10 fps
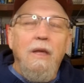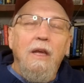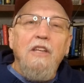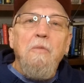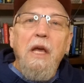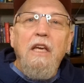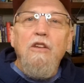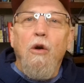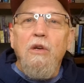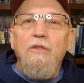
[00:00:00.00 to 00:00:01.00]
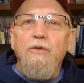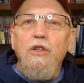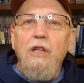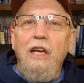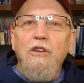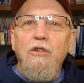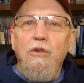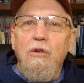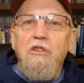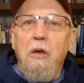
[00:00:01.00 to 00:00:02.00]
it's making you always feel like you're
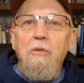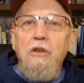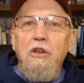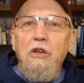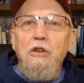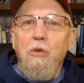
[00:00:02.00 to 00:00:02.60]
doing something good,